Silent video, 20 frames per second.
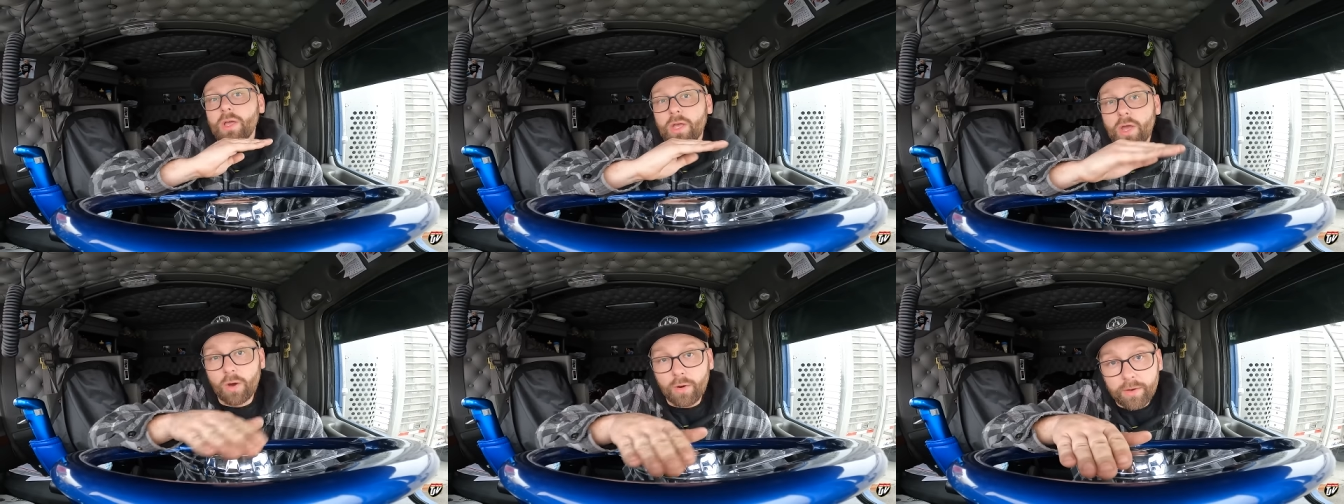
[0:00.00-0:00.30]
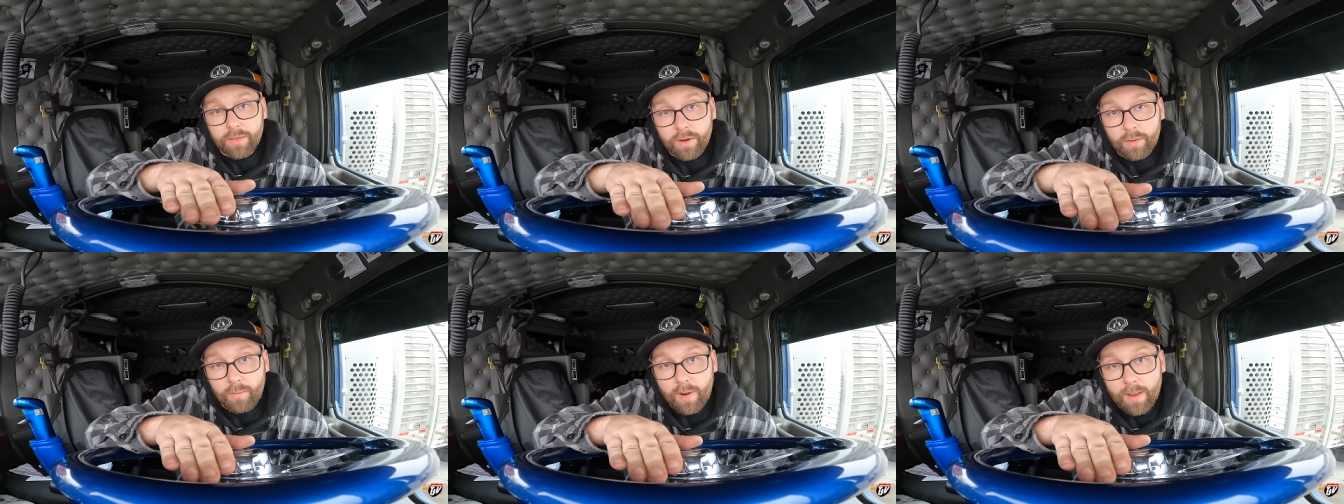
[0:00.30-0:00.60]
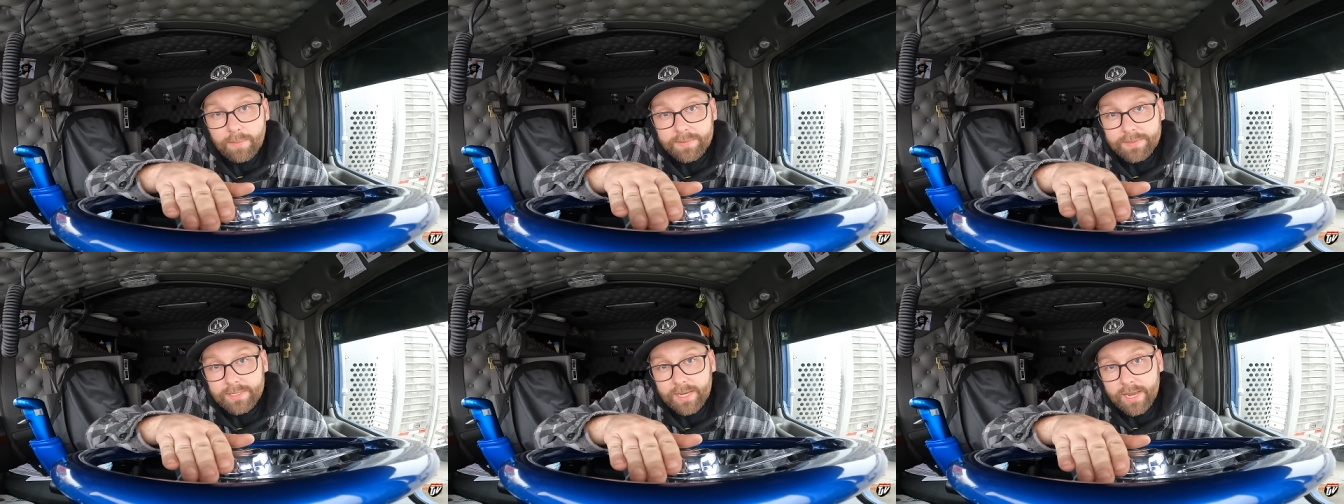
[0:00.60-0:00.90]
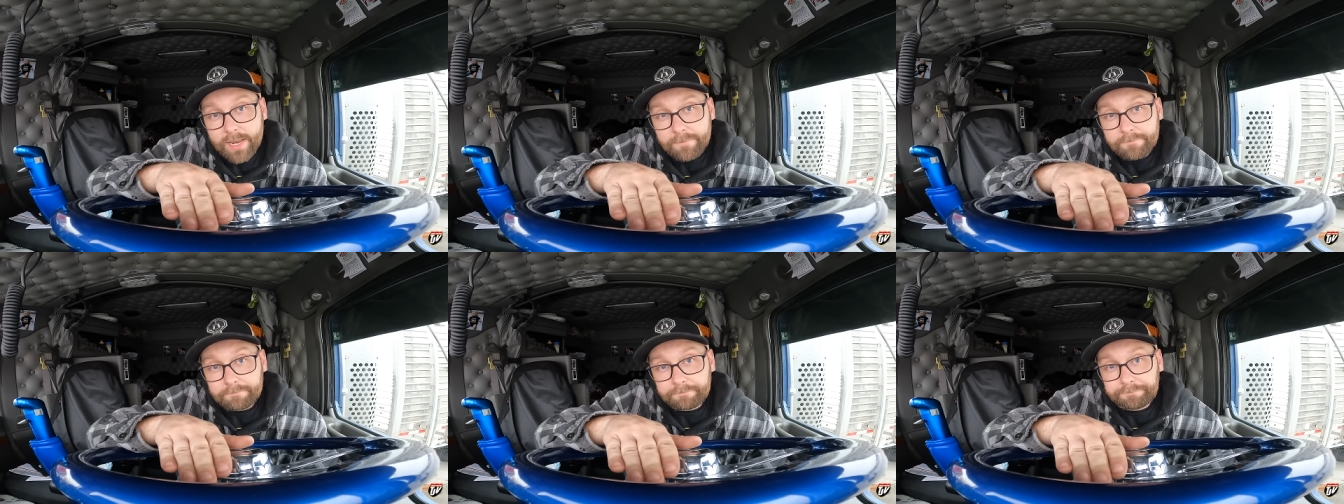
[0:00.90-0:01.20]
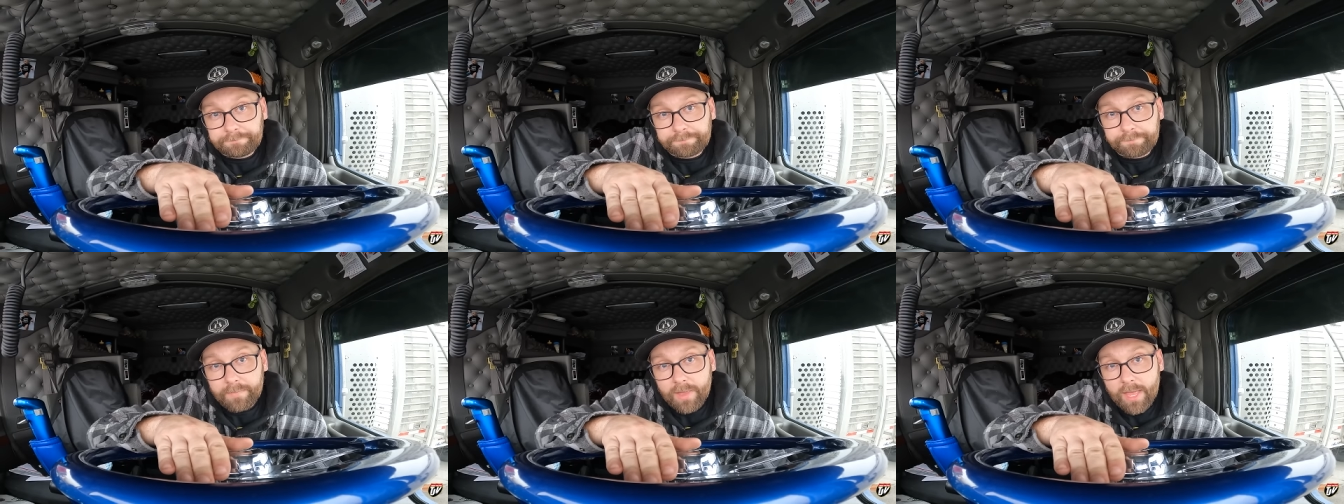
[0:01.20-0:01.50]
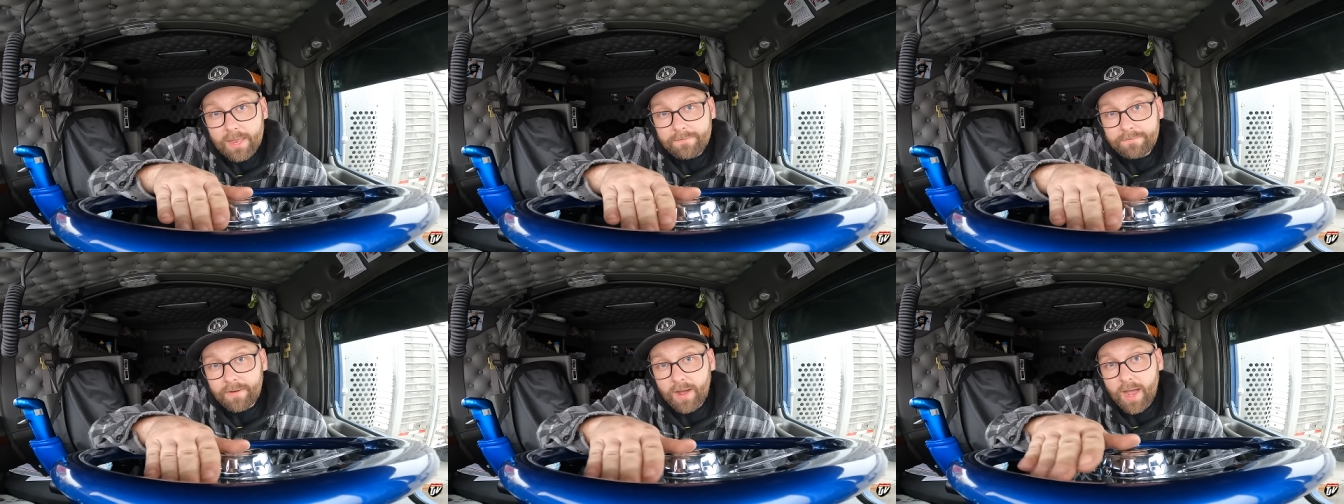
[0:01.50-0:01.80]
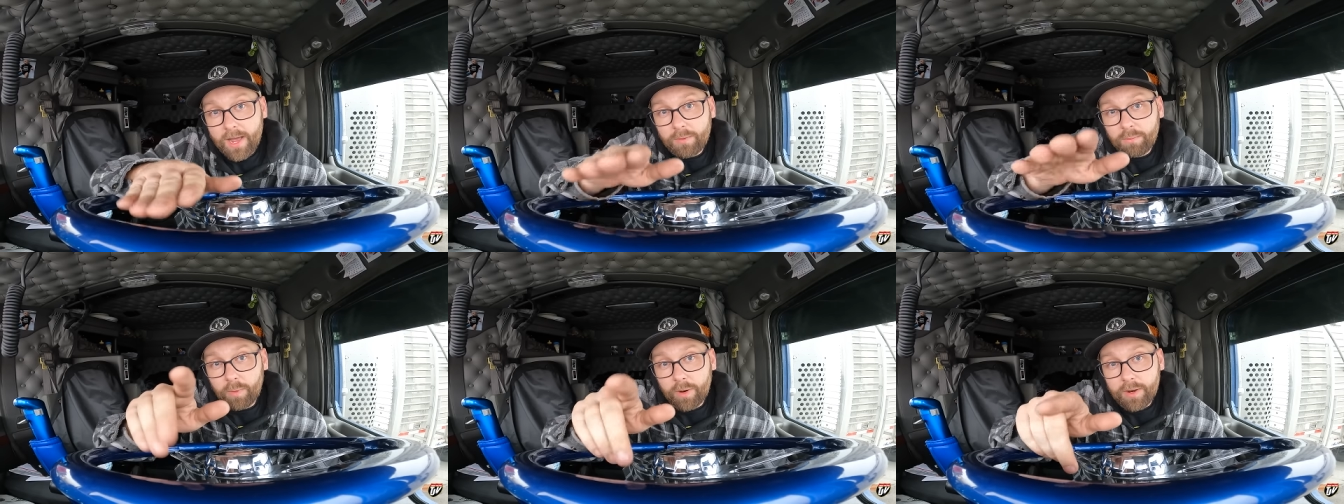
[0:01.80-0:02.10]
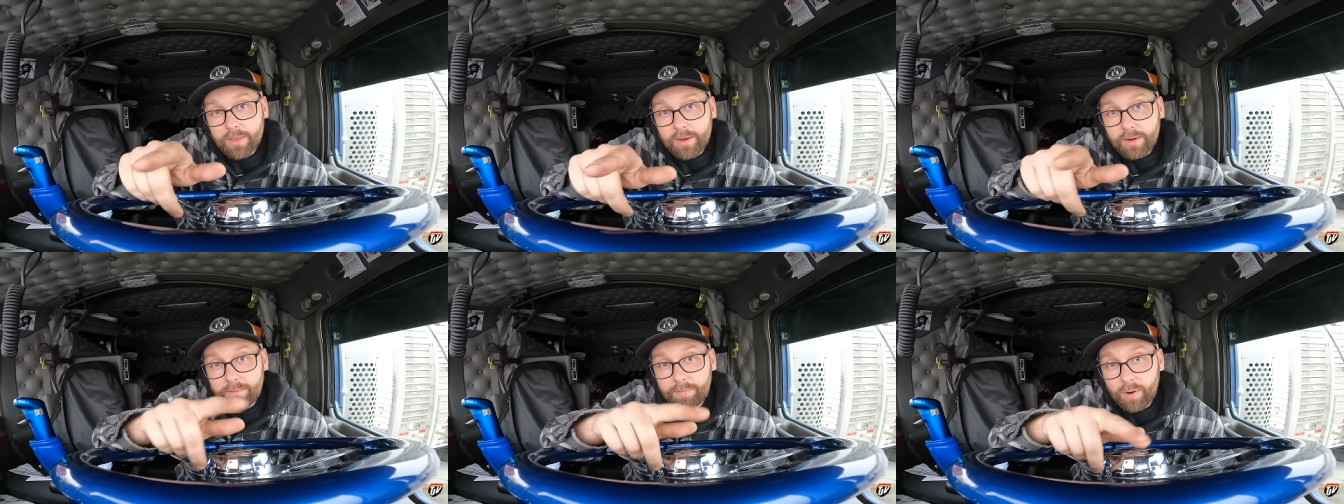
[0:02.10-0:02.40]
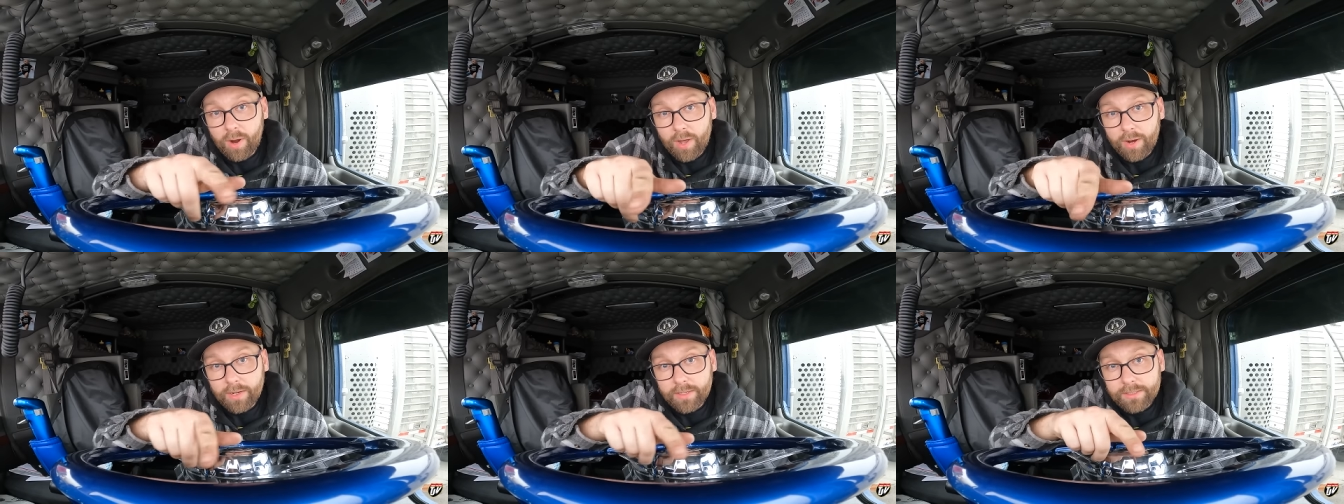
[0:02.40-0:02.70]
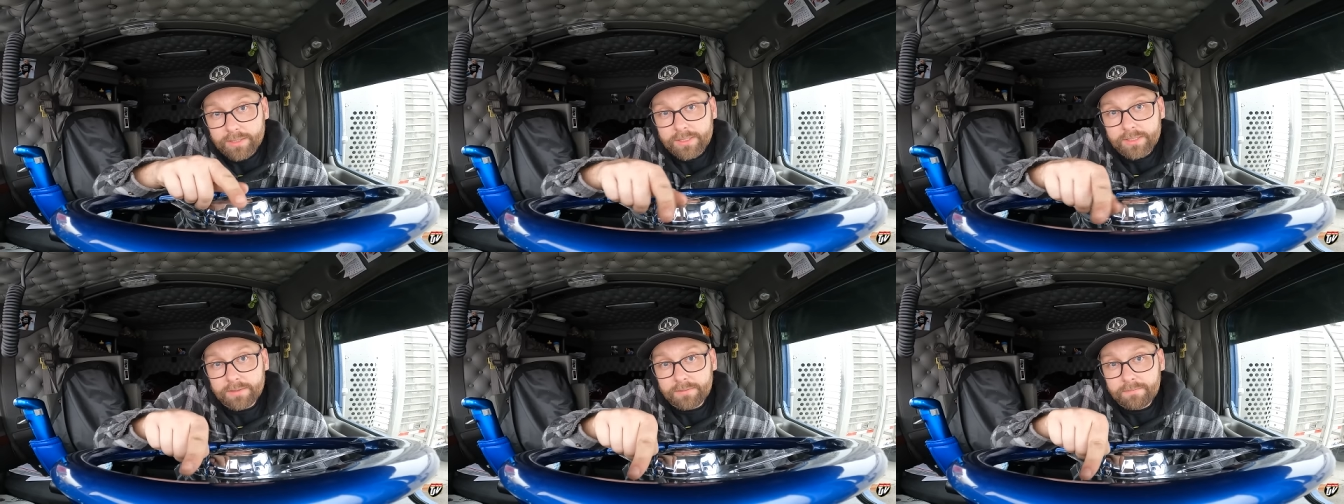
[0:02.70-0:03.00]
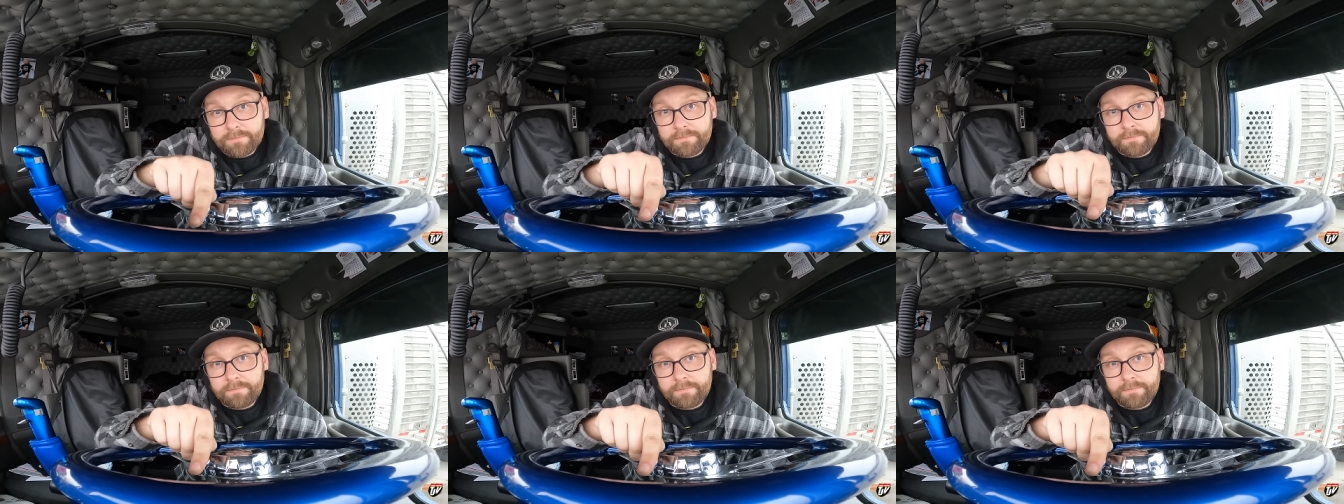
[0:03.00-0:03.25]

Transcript: go to their website and find one of their products